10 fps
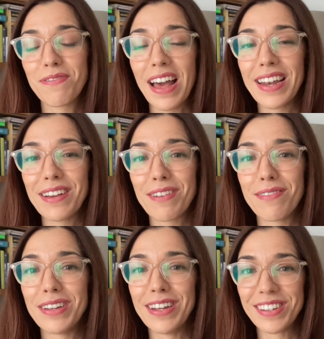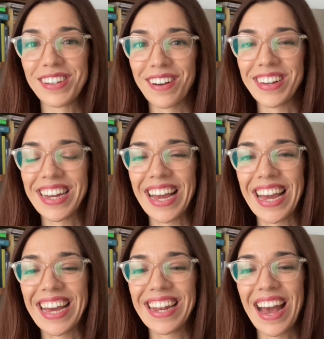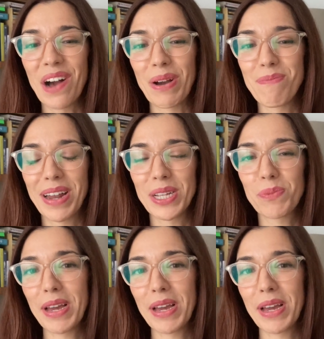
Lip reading: fairly revolutionary in how I manage